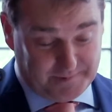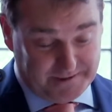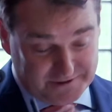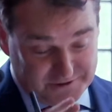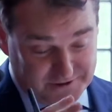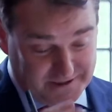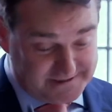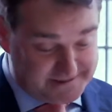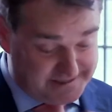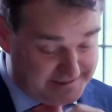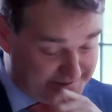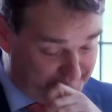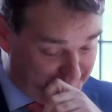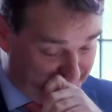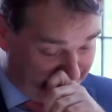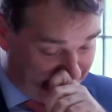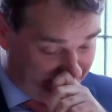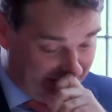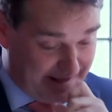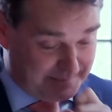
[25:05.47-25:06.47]
be interested if
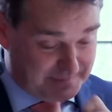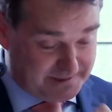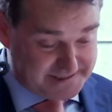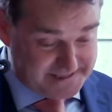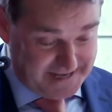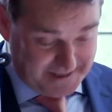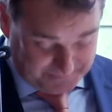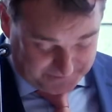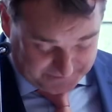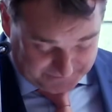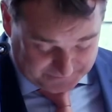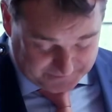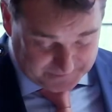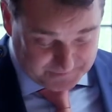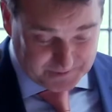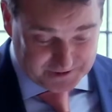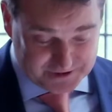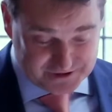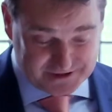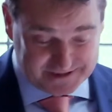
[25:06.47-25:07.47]
somebody could name an example of
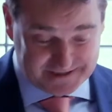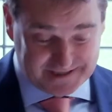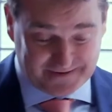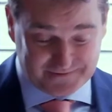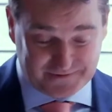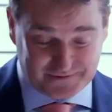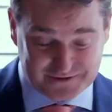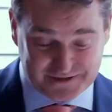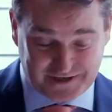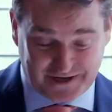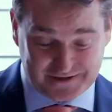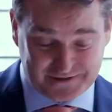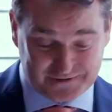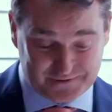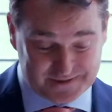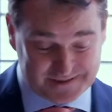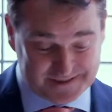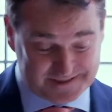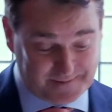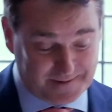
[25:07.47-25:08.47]
one which didn't have those
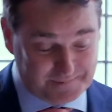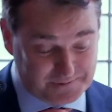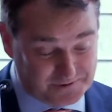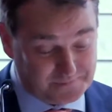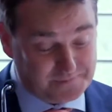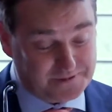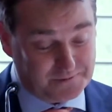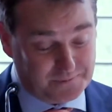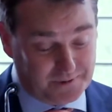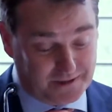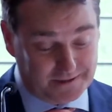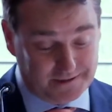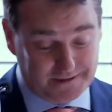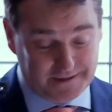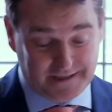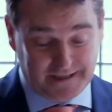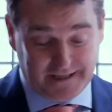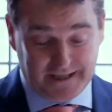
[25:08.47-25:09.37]
characteristics. Maybe somebody will.